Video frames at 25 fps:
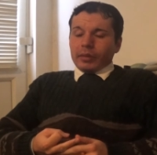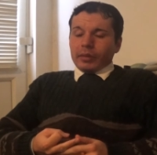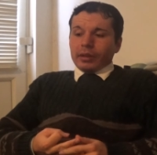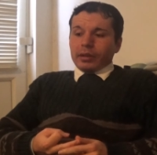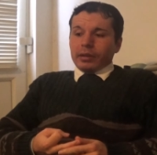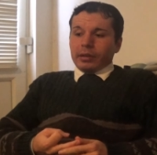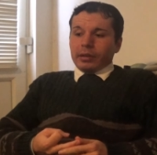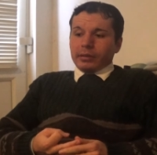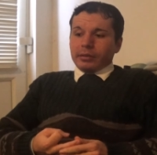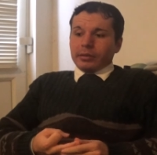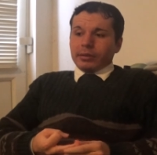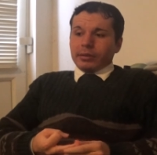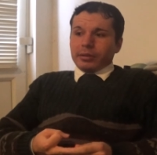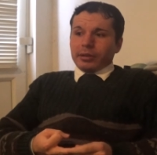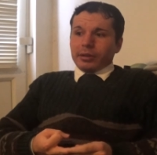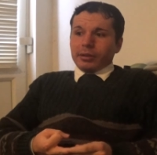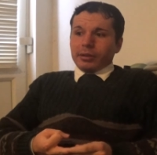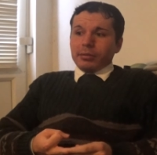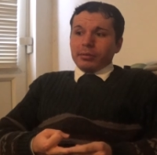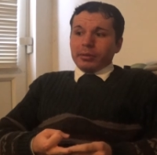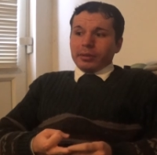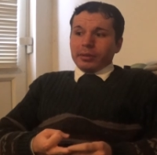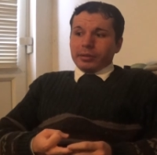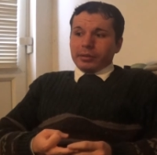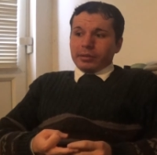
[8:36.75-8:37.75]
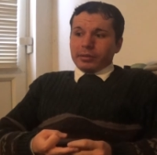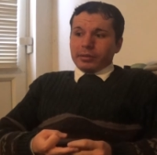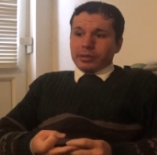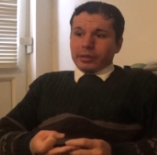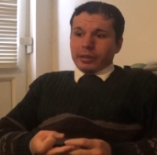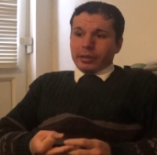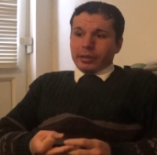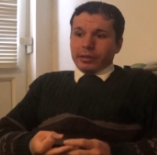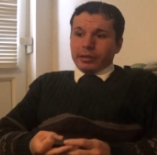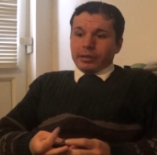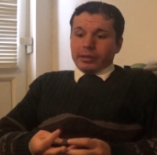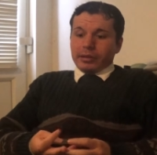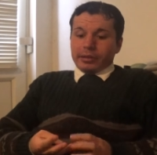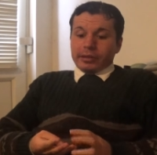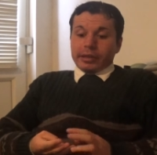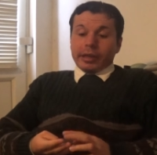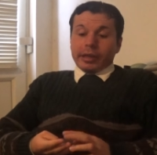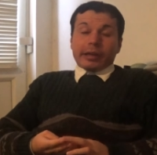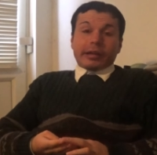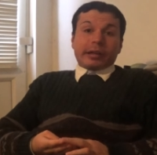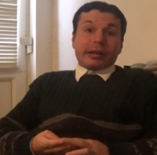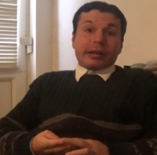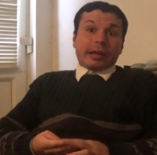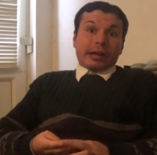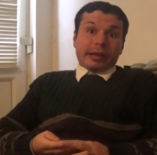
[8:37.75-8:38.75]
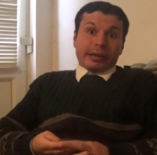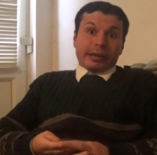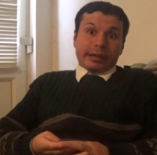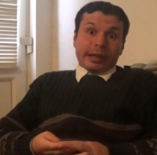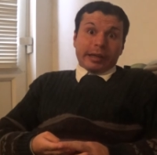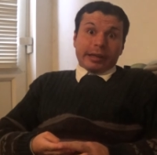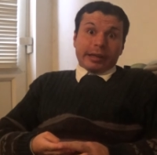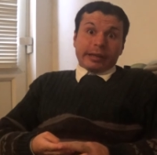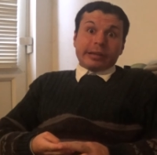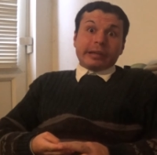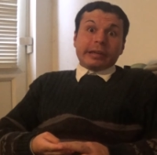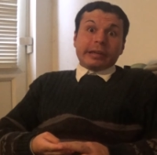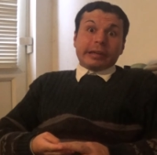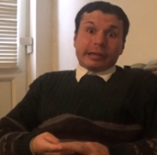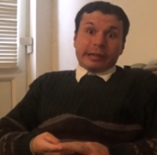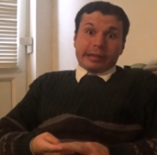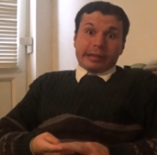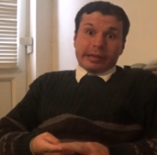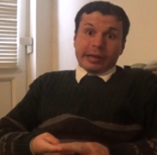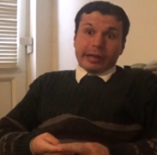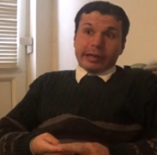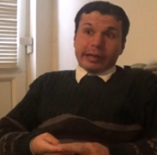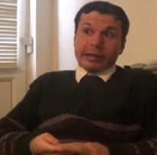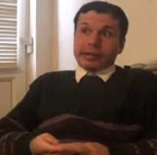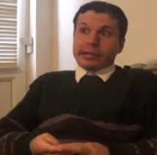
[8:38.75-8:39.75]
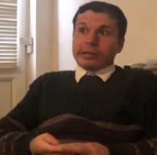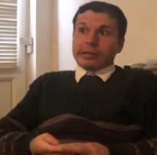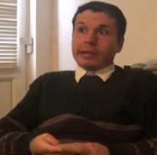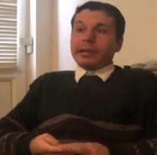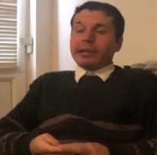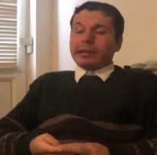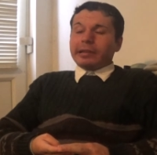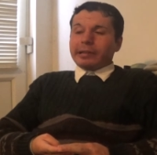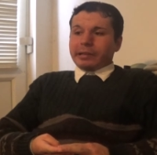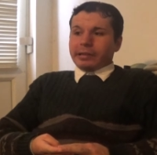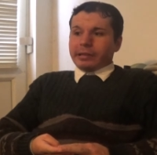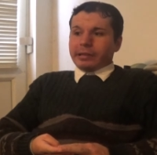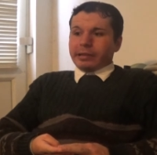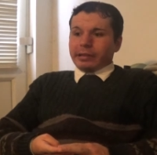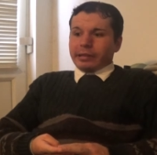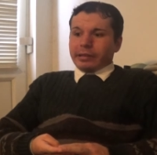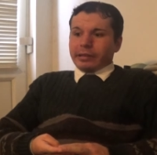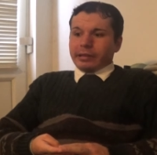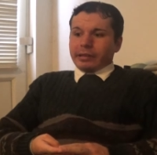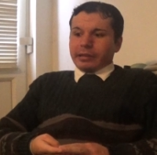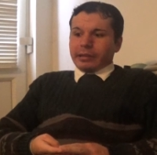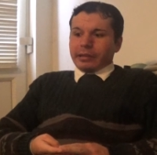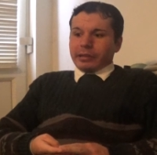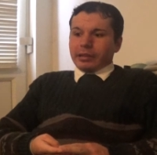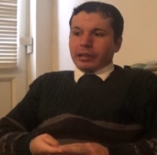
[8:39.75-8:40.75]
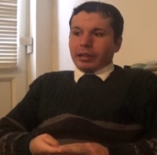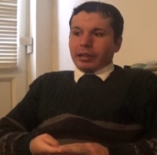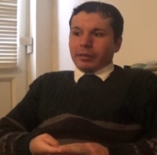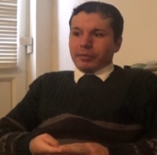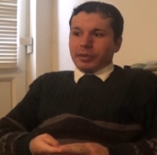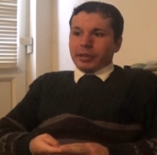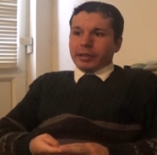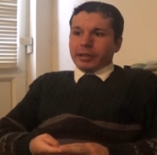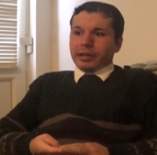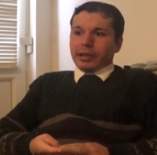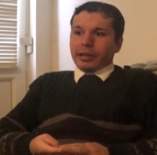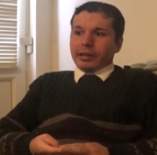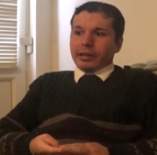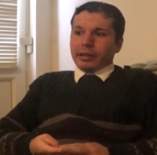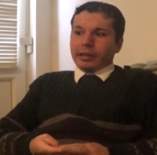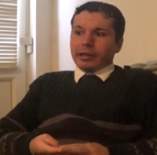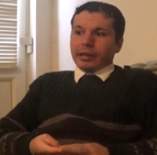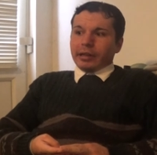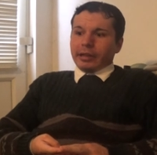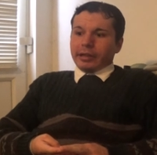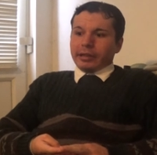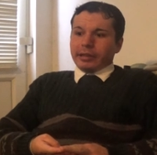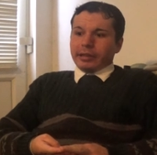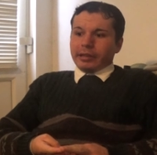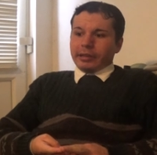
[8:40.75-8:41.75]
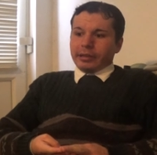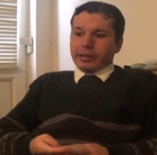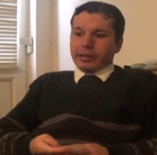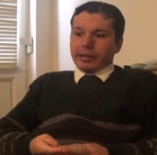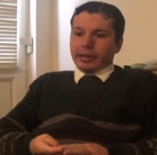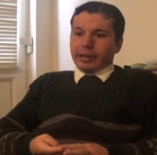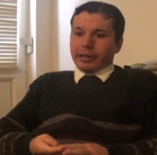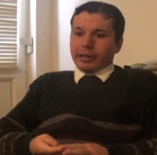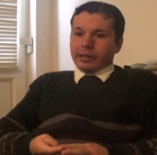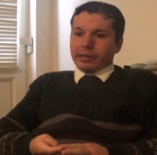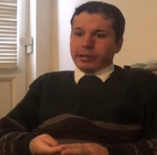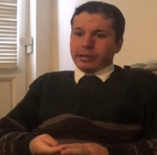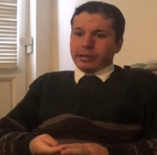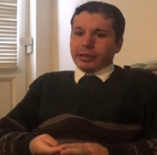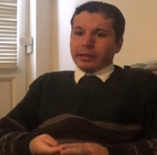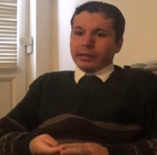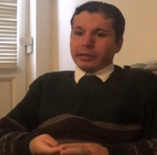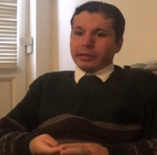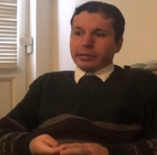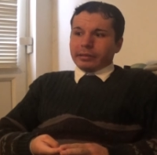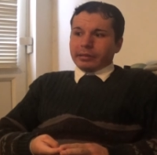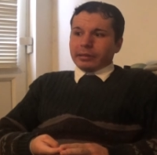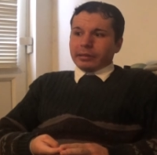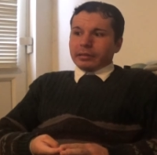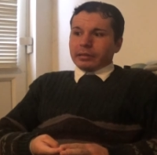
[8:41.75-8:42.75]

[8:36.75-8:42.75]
you know, and Caroline Allen in Canada, lovely Caroline in Canada.